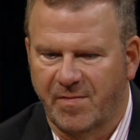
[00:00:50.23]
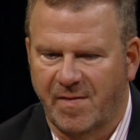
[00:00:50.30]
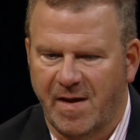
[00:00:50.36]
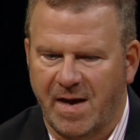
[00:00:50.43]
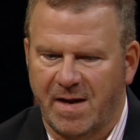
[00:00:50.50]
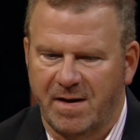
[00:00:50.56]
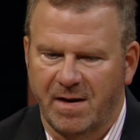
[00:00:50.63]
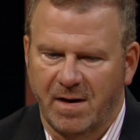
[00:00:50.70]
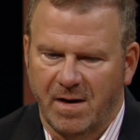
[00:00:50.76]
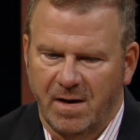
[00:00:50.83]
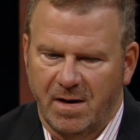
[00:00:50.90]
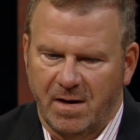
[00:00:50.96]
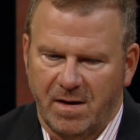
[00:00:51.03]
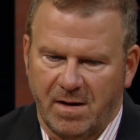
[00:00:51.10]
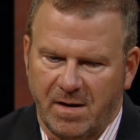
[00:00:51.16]
that
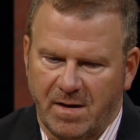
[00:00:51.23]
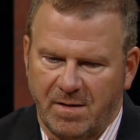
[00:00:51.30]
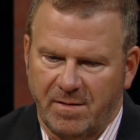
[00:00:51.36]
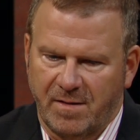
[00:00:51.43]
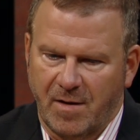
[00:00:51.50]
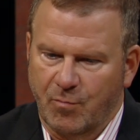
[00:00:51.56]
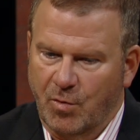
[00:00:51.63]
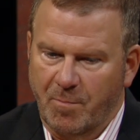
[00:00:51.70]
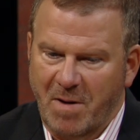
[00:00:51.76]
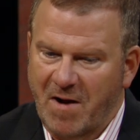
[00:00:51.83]
uh, that were